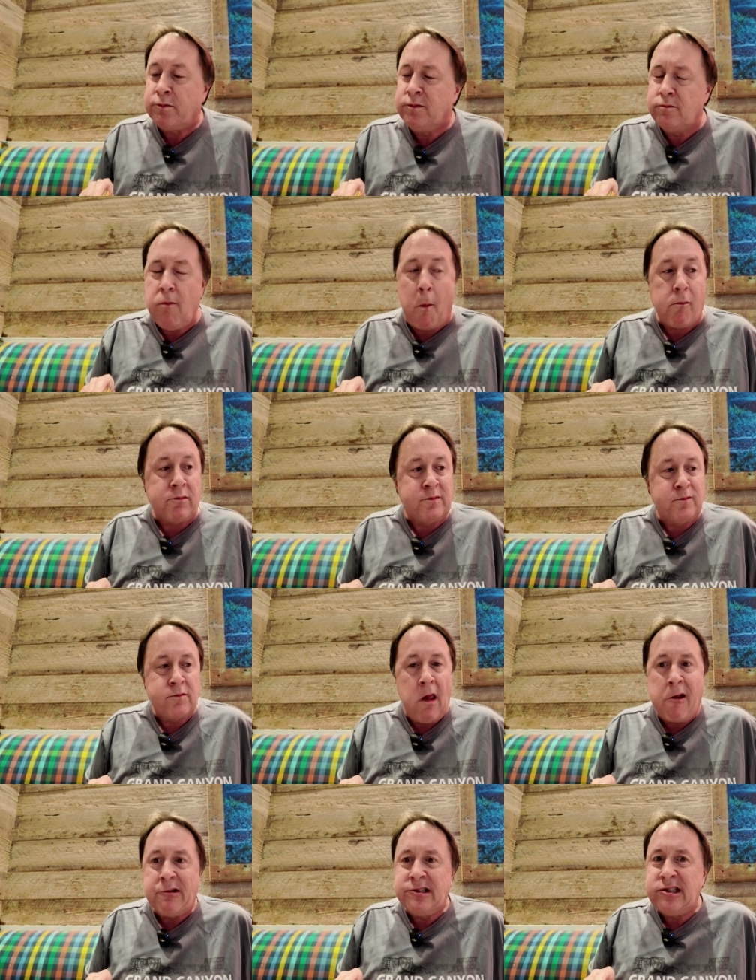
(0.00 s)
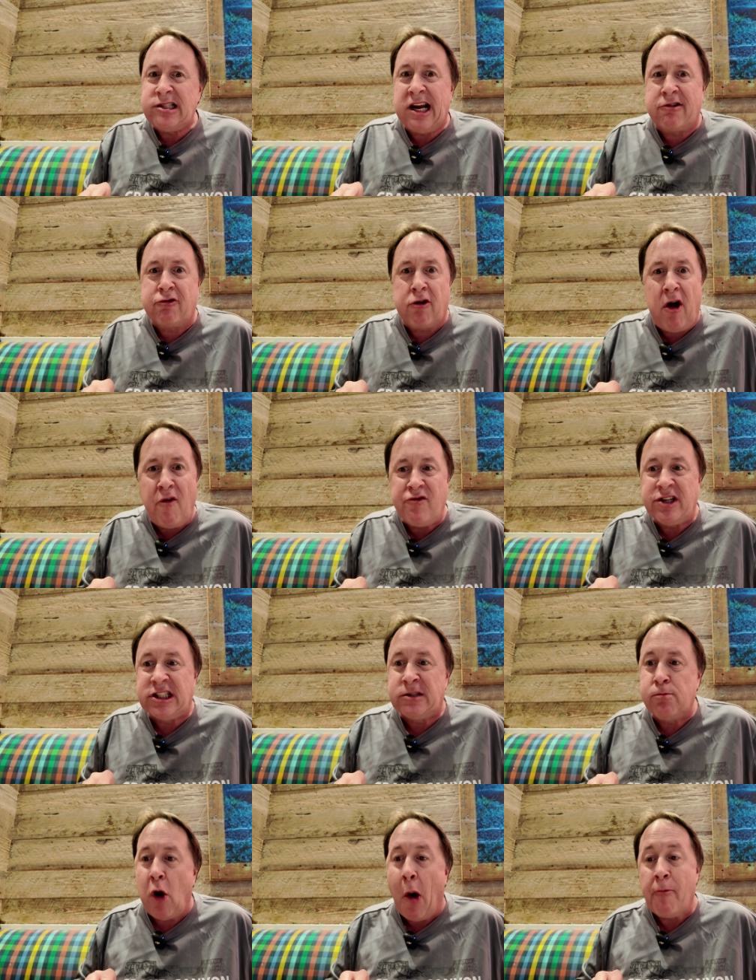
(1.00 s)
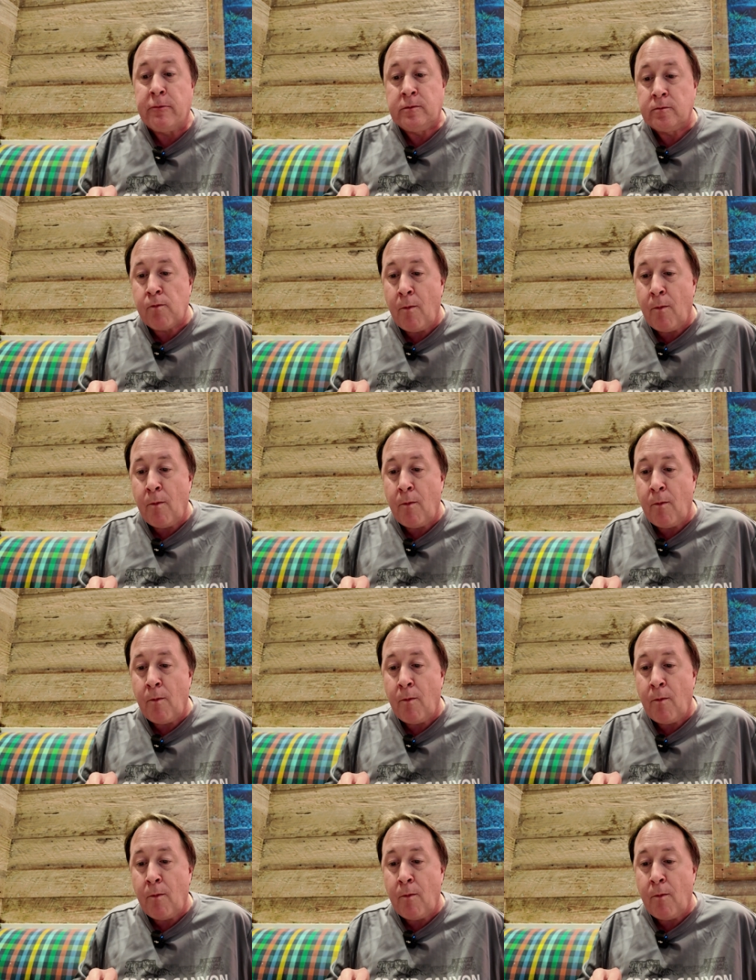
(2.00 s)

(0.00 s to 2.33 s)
mmm, that crawfish boil.